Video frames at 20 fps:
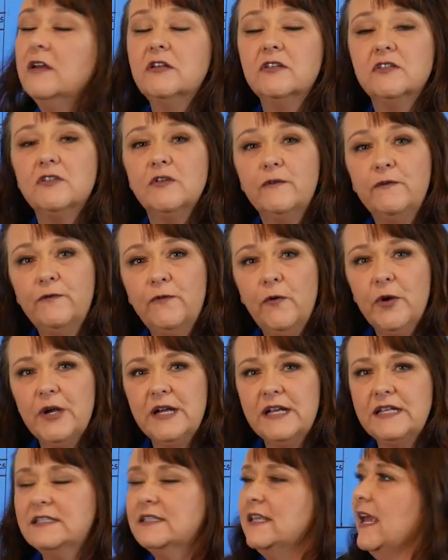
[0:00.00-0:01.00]
So for
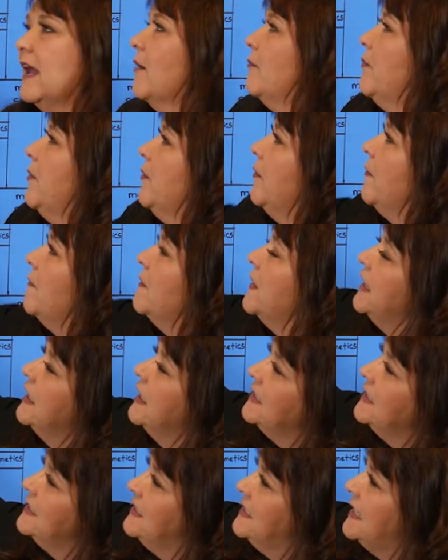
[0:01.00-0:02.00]
example,
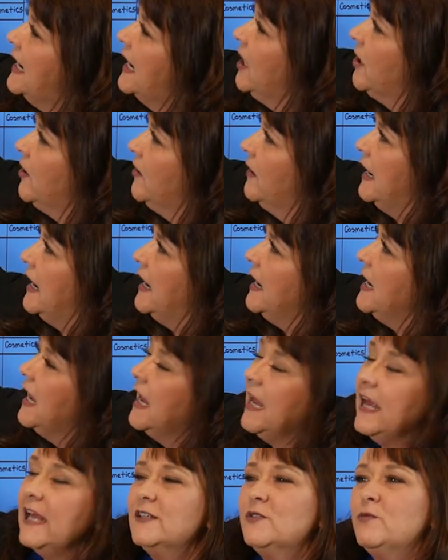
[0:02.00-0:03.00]
dairy
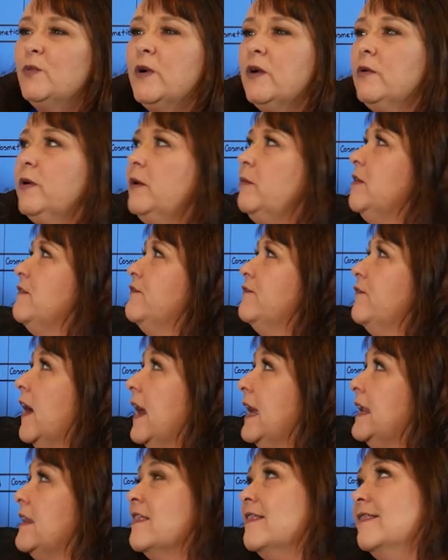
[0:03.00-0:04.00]
is where we would
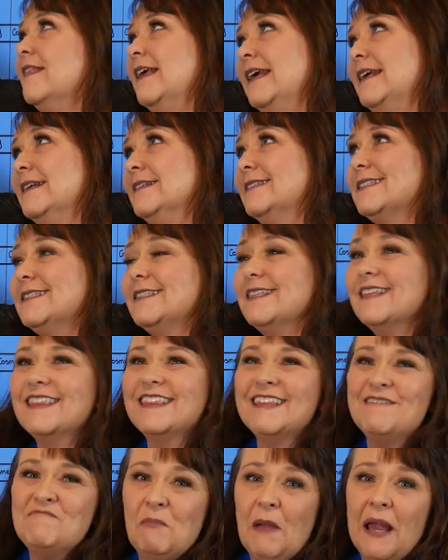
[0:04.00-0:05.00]
find things
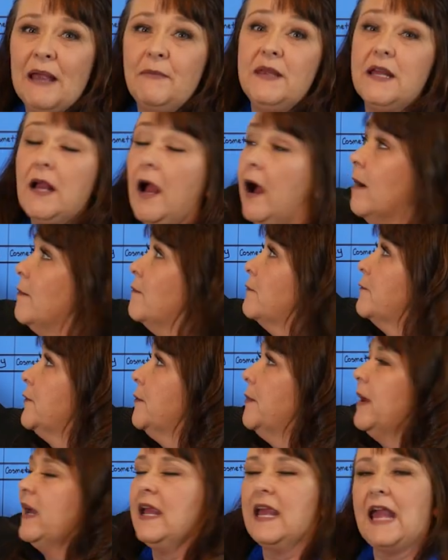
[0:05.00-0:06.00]
that maybe come
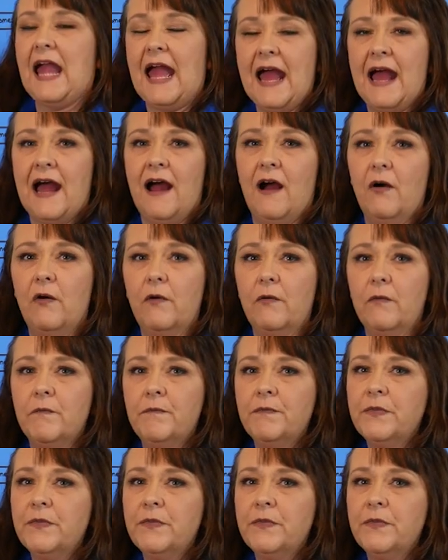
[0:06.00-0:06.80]
from a cow,